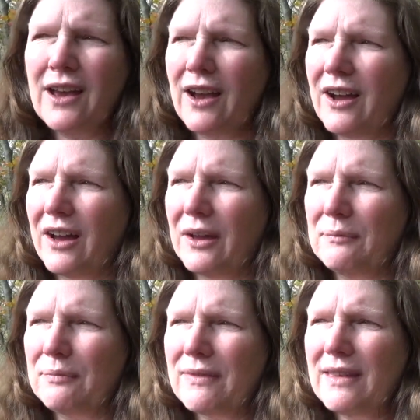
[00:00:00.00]

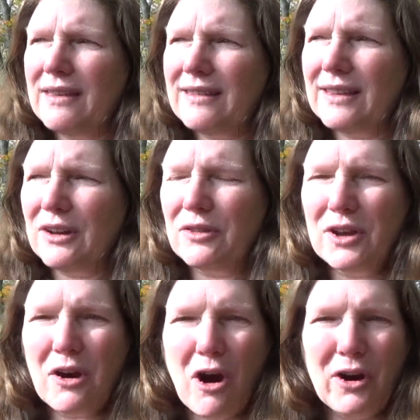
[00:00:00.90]

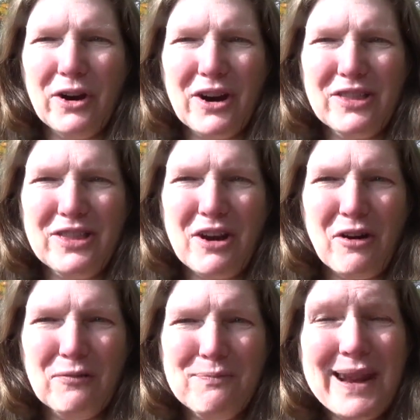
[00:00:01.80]
there
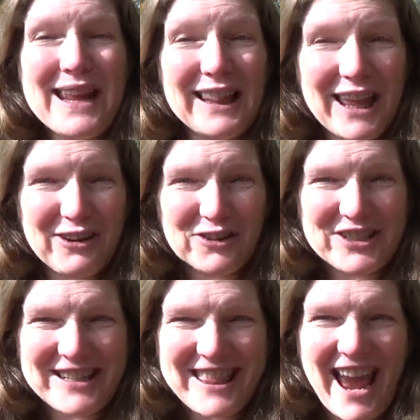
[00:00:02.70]
are many
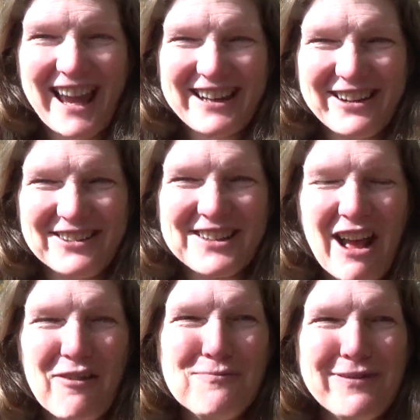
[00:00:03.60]
layers to that, and
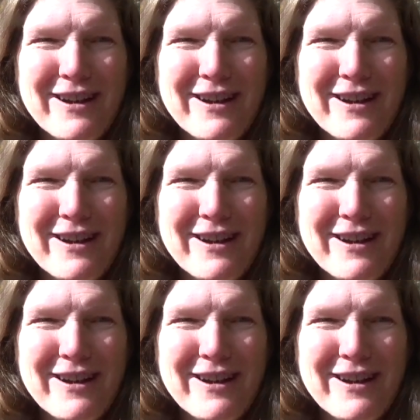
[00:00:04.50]
I'll